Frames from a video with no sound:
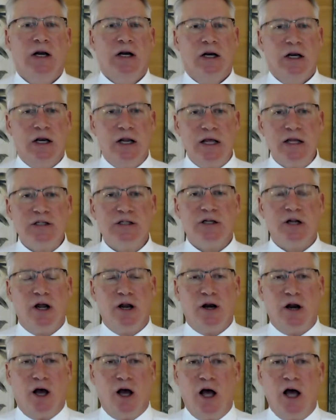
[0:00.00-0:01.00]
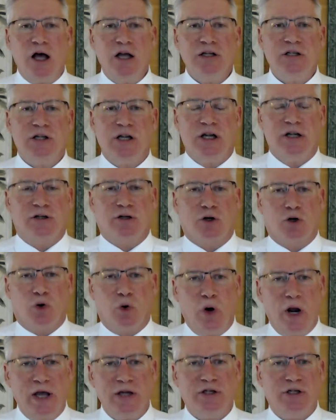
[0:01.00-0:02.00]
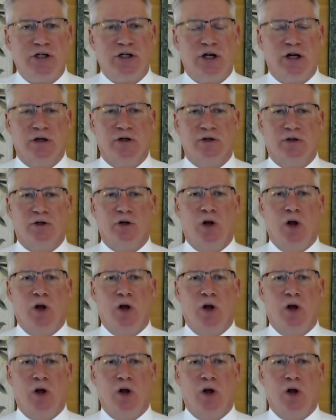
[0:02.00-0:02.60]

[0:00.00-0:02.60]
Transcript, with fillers: Listen, us as Christians,